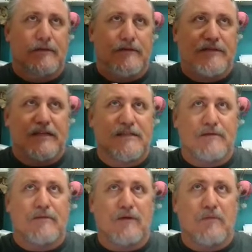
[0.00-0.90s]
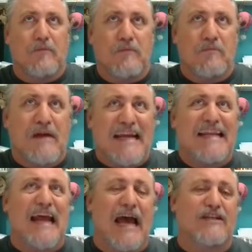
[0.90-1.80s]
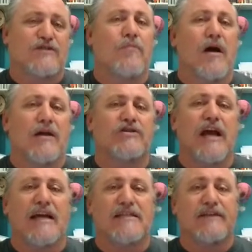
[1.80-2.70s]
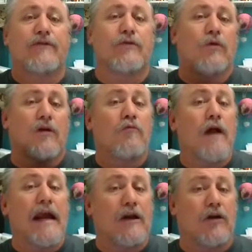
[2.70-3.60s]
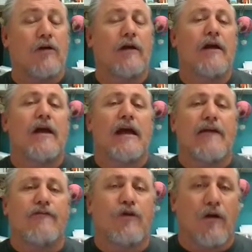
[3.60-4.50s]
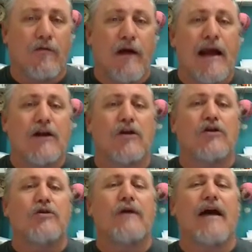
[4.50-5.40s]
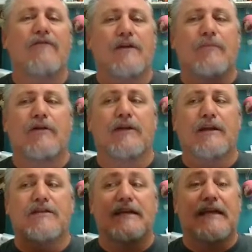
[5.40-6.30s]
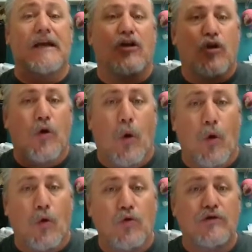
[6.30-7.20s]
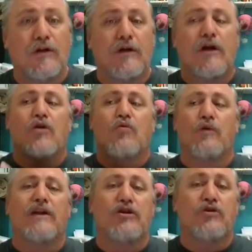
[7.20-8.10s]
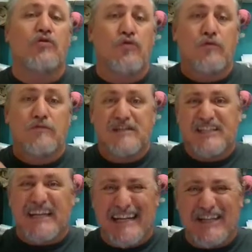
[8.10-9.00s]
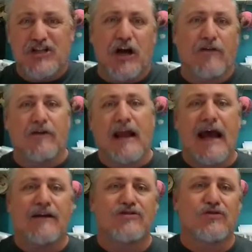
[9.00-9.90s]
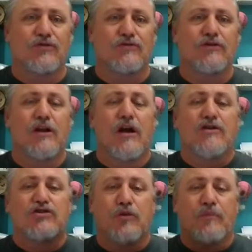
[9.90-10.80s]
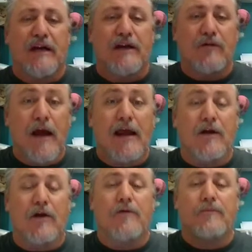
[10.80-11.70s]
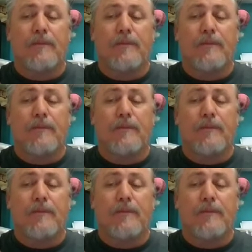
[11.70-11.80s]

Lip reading: doesn't mean as much as if you're a raider. If you're a raider, you have the ability to get gold when you siege other castles. So being a raider,